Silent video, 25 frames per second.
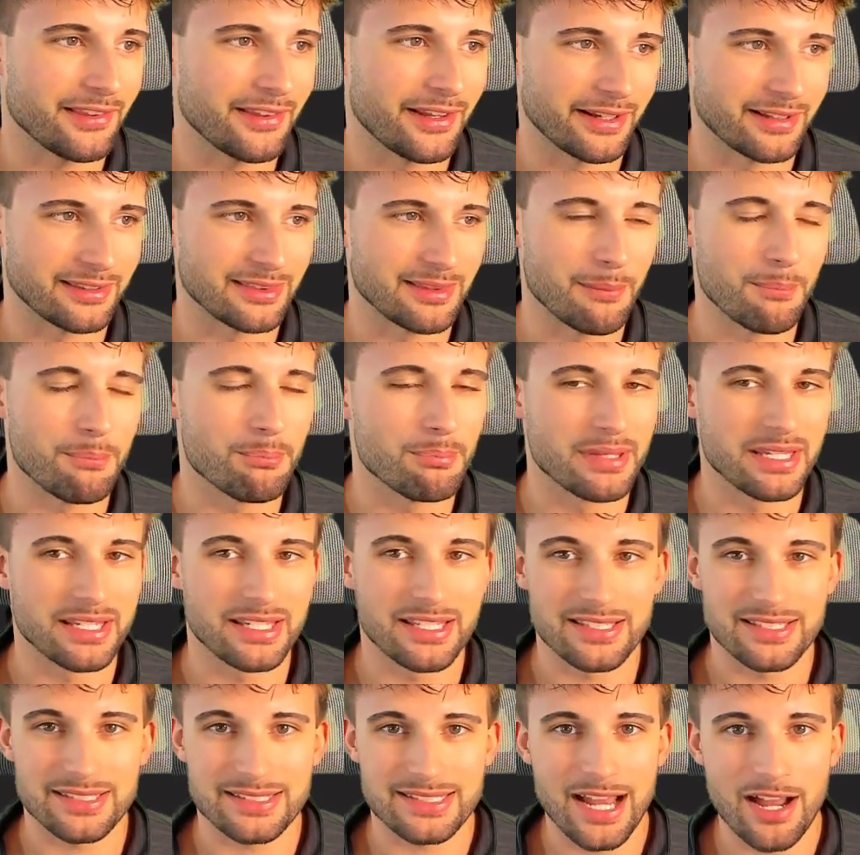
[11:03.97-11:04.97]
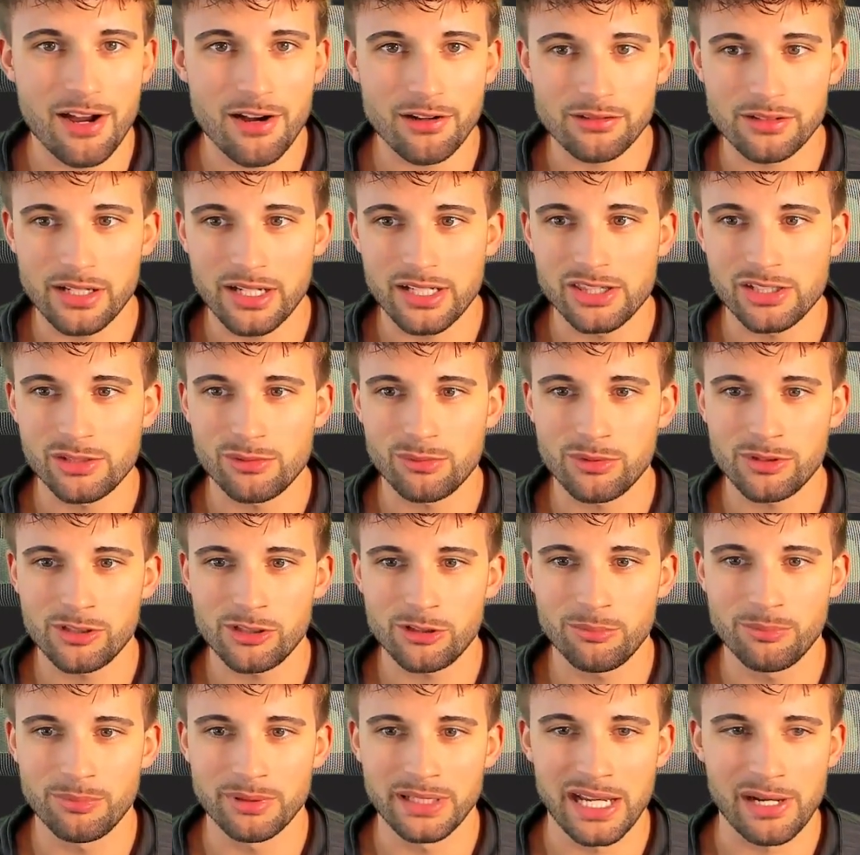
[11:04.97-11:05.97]
like the biggest downgrade in the
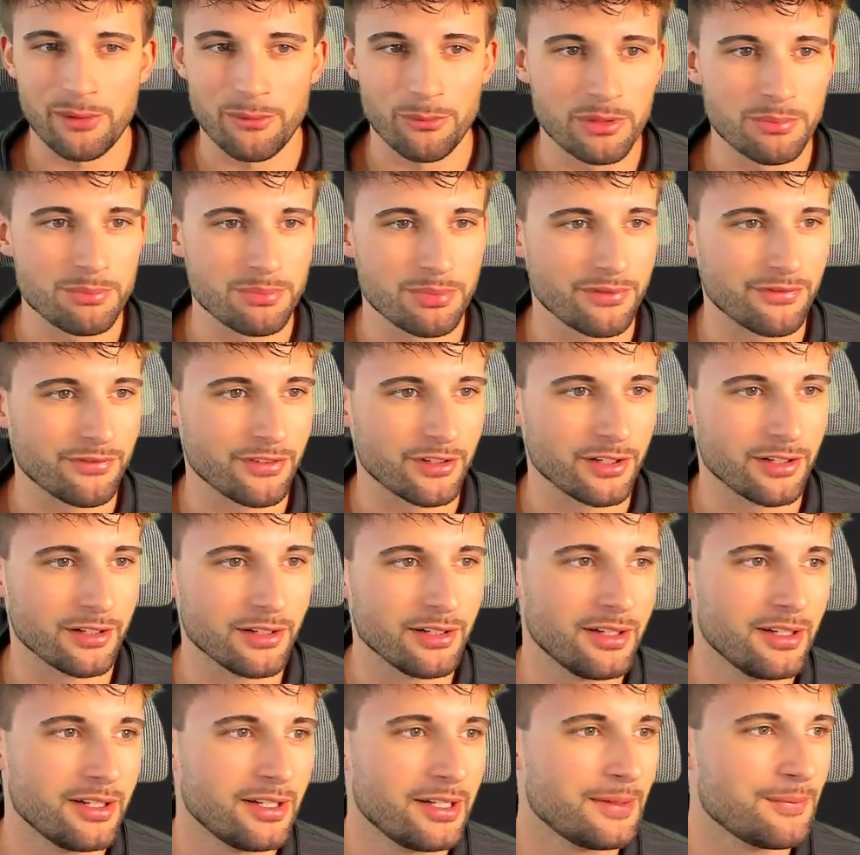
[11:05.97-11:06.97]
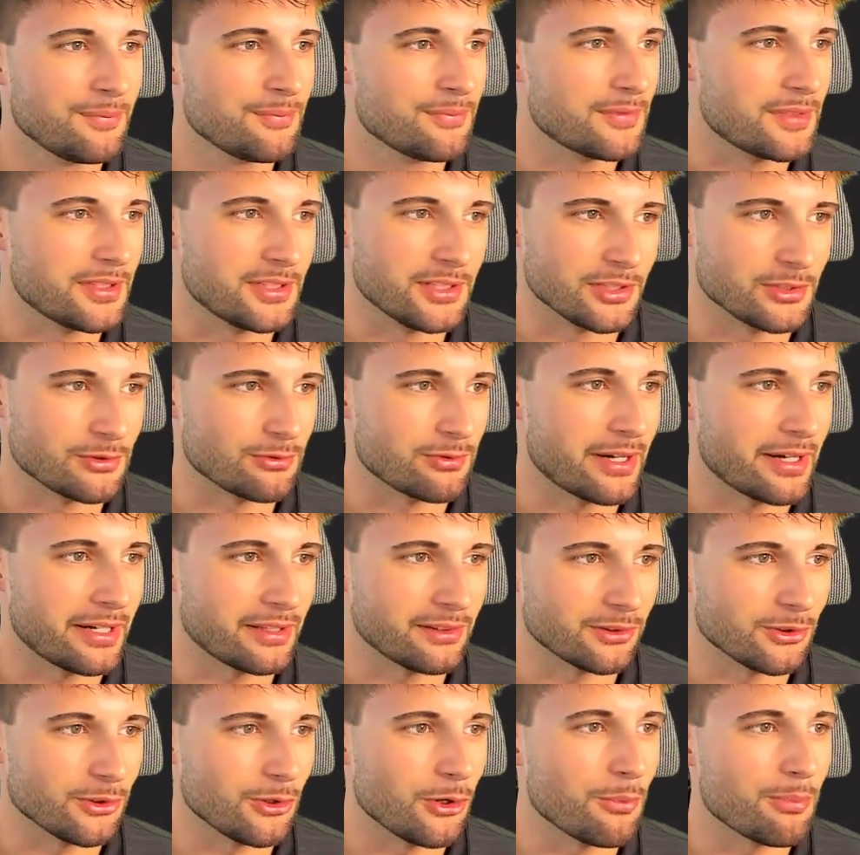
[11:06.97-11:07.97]
world, but I would prefer just
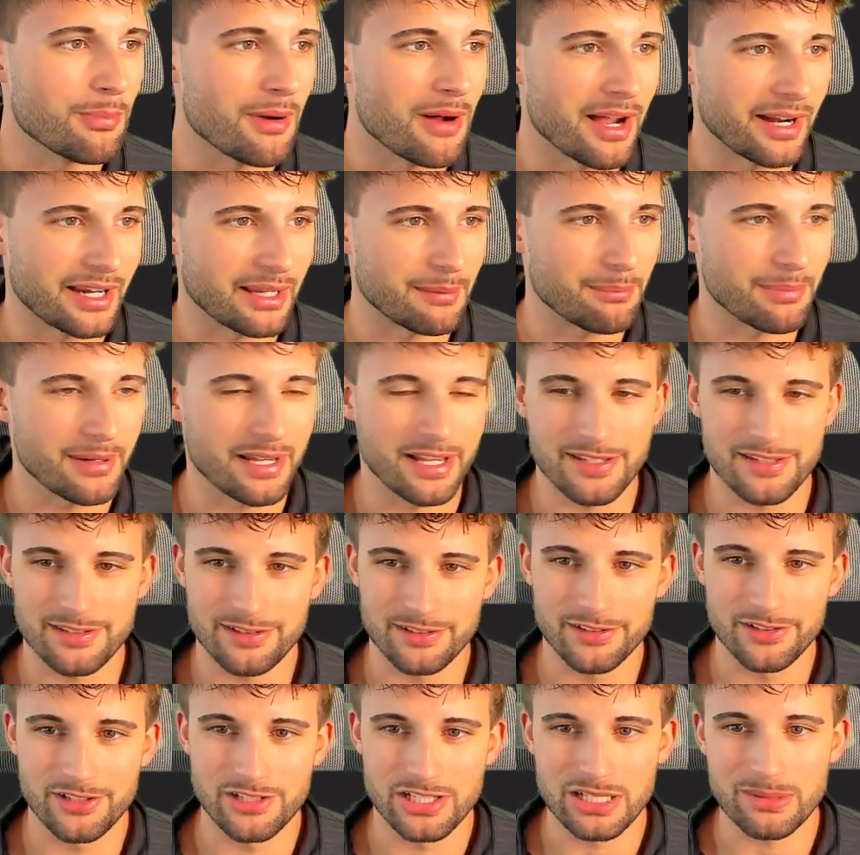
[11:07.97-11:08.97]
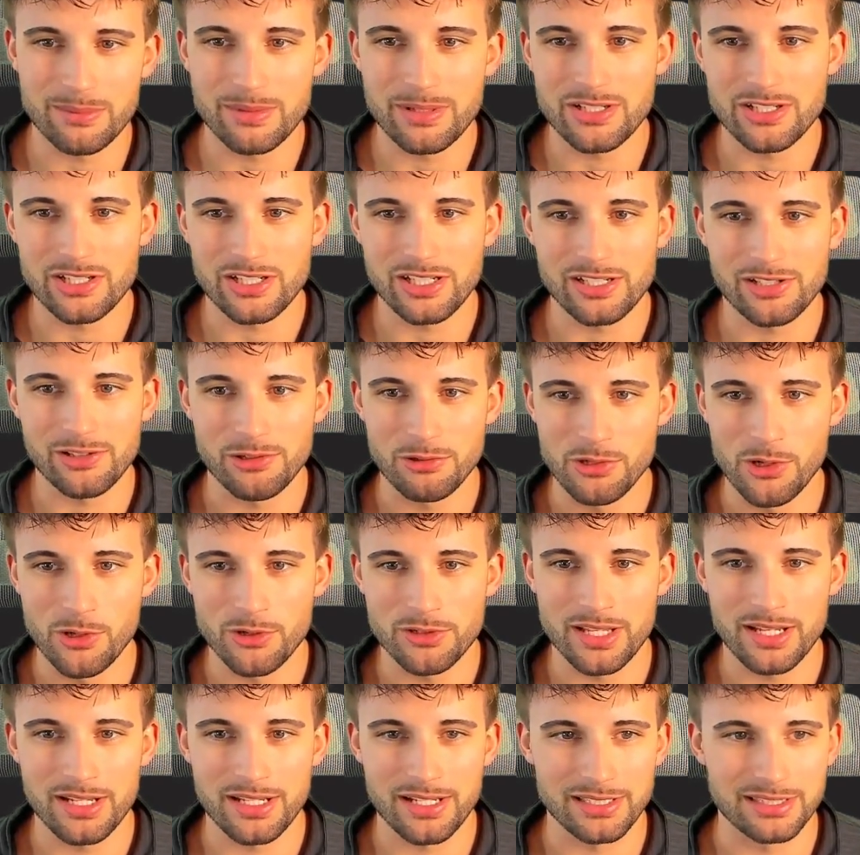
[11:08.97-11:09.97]
regular old pocket passer Jimmy G, who
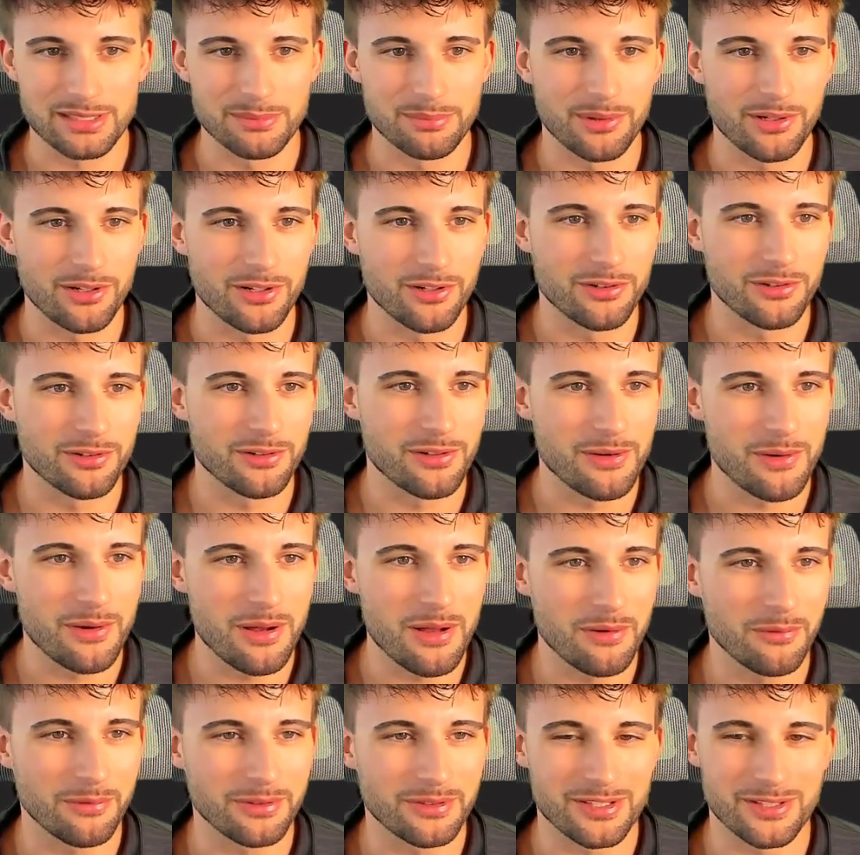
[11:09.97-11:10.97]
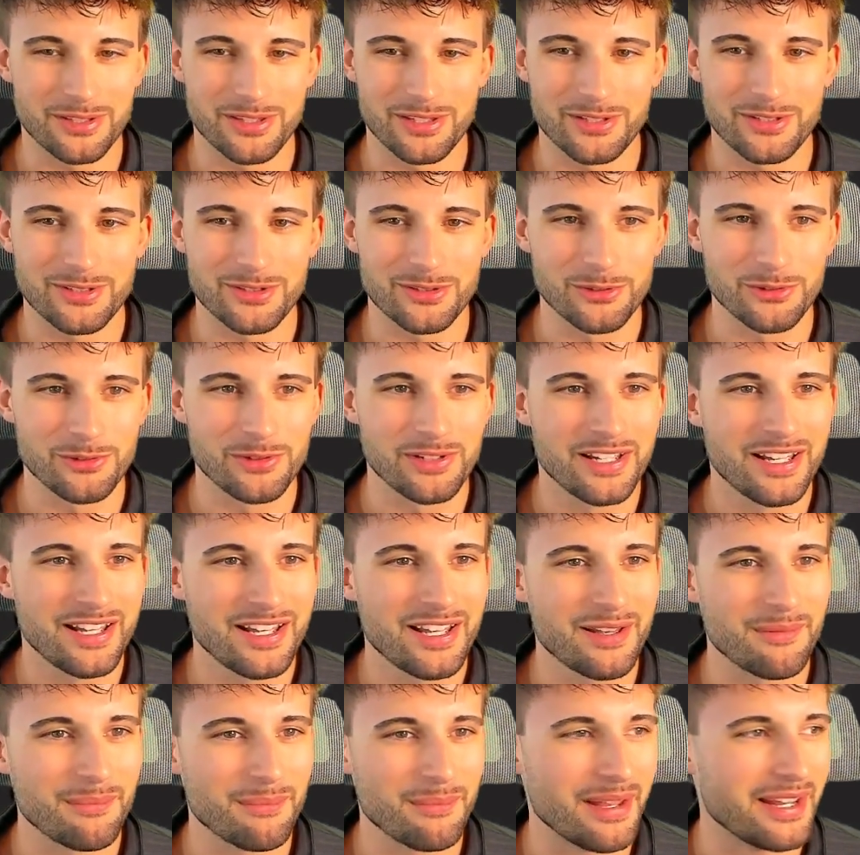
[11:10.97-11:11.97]
knows how to get the ball to the 2
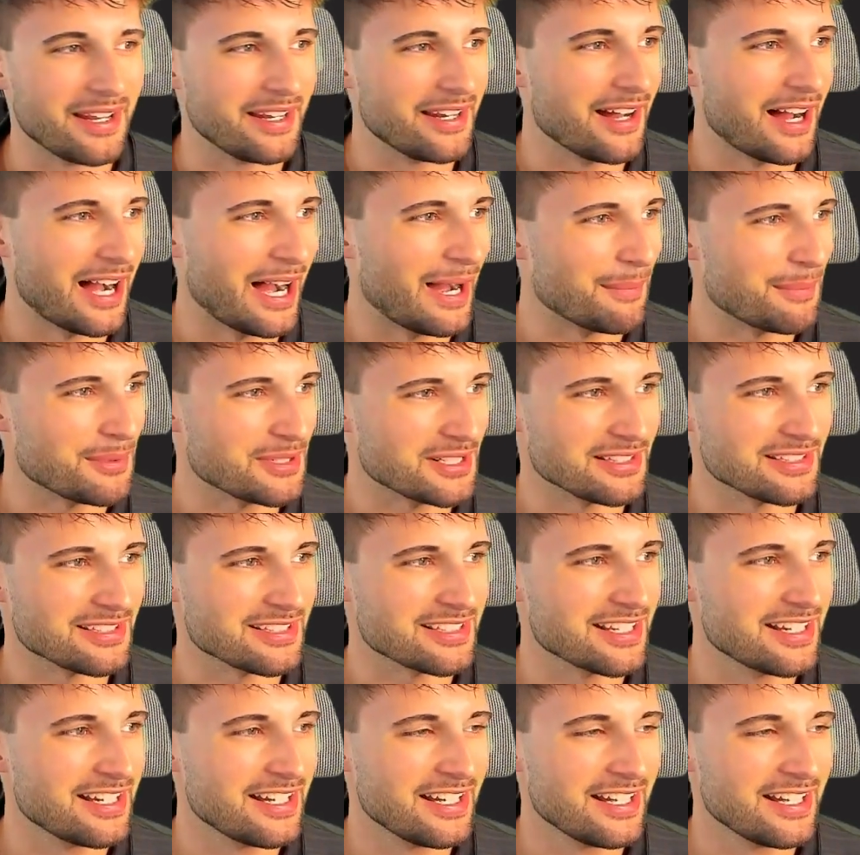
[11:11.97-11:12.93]
main options.